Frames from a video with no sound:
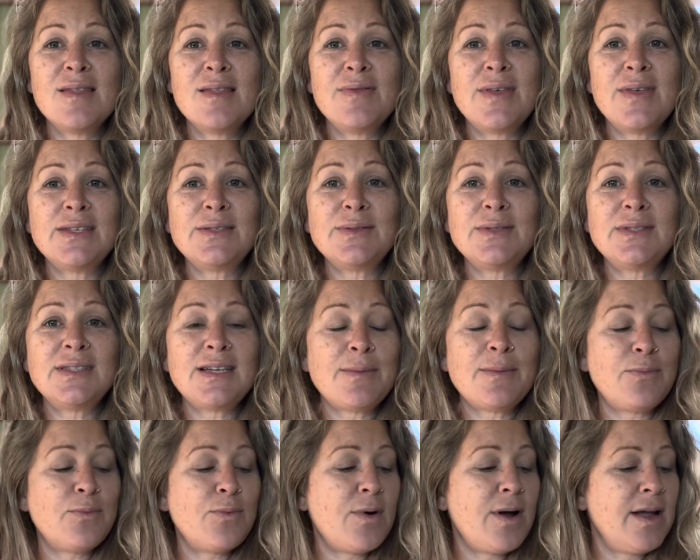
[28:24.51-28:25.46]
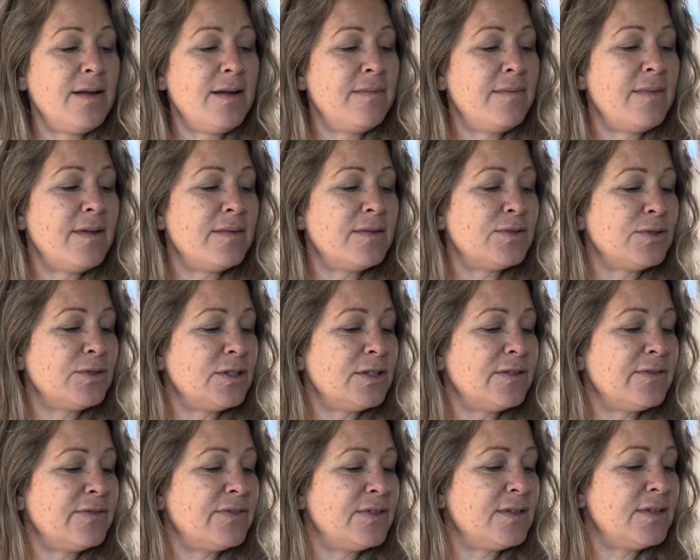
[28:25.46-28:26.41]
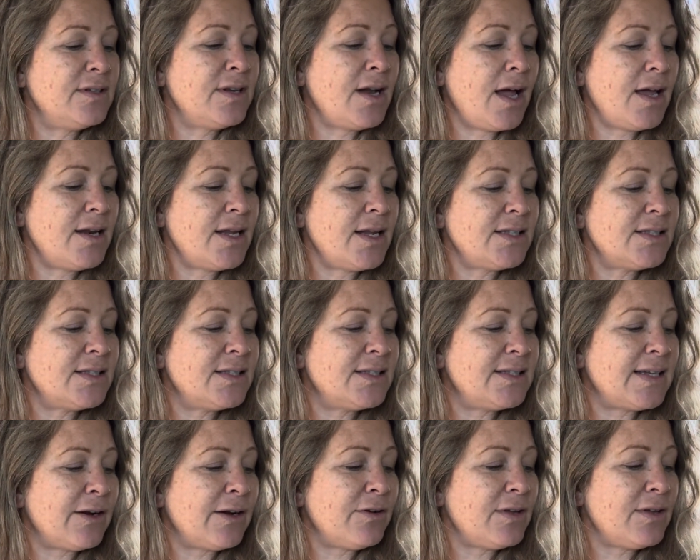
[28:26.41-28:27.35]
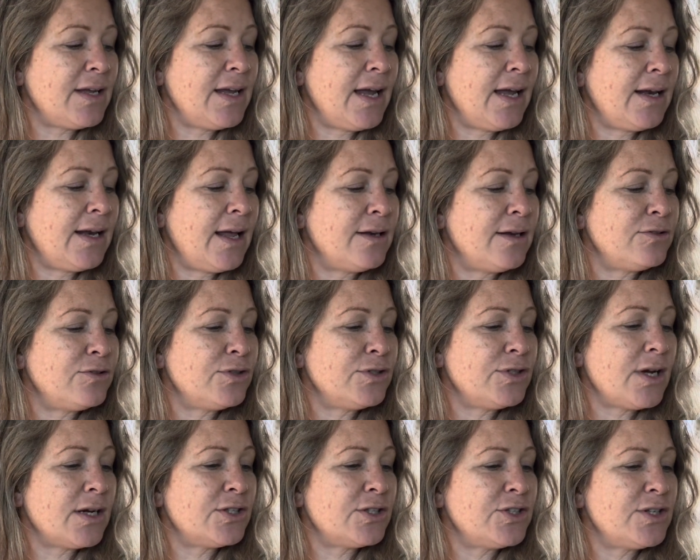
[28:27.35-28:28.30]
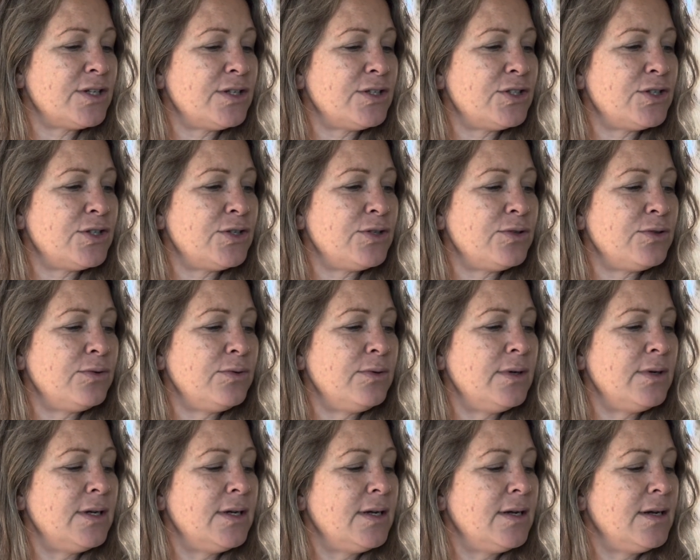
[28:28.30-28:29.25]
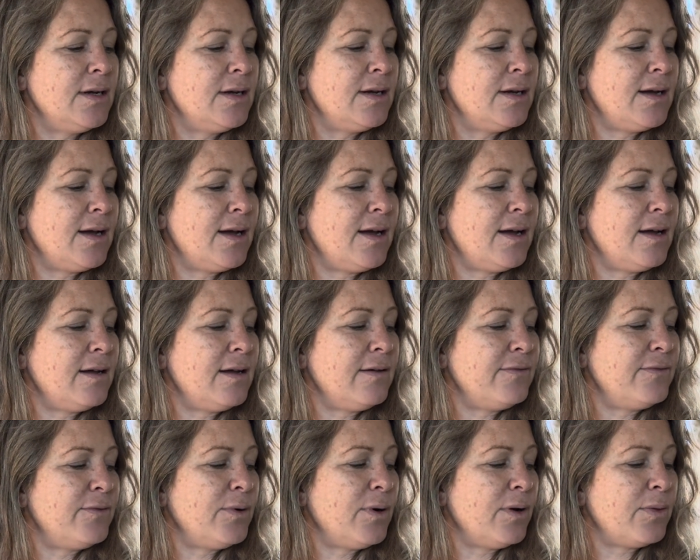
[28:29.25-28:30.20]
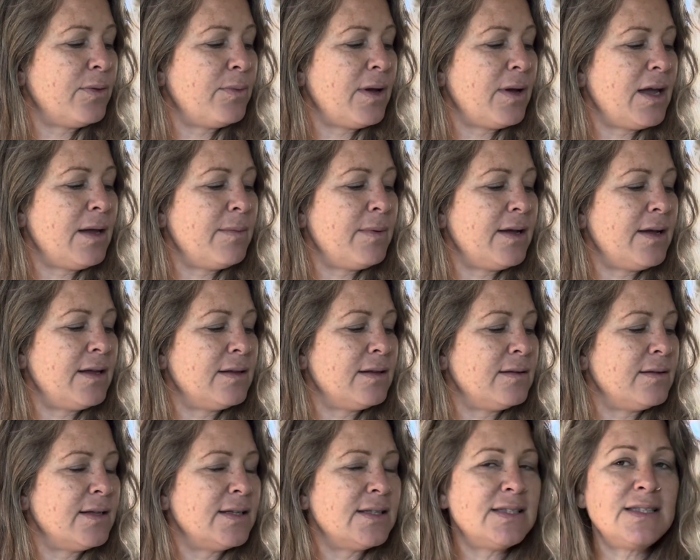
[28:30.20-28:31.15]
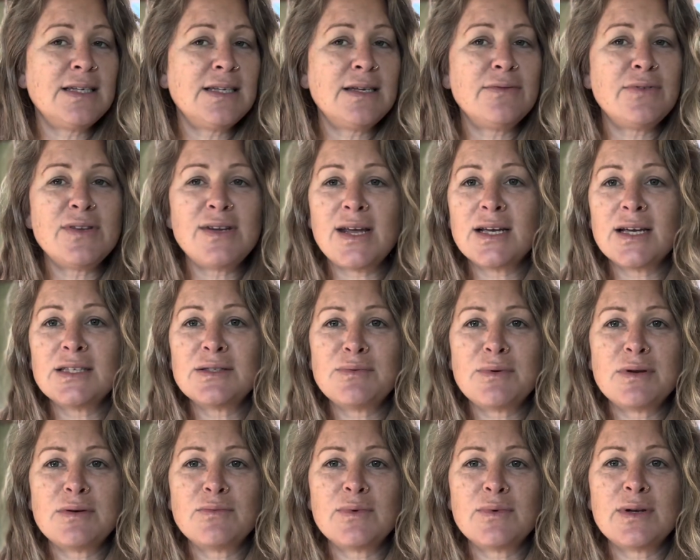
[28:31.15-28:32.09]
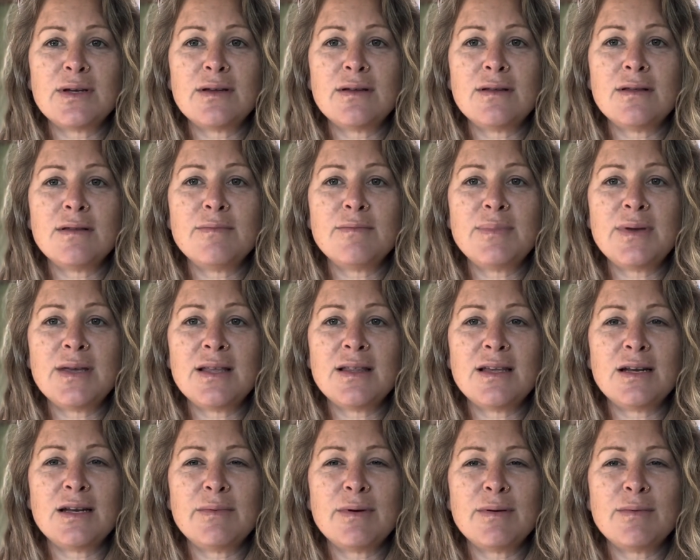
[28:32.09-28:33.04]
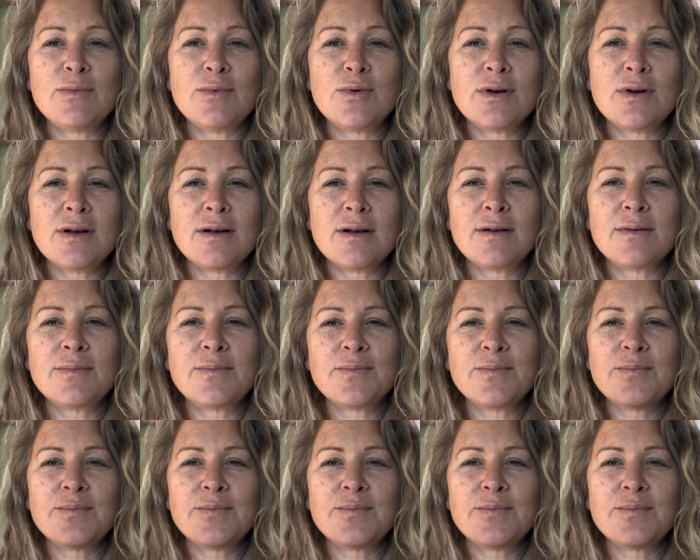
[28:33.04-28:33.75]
This was step one, sort of not necessarily an introduction to fourth way, but let's see if the next one will be a little bit more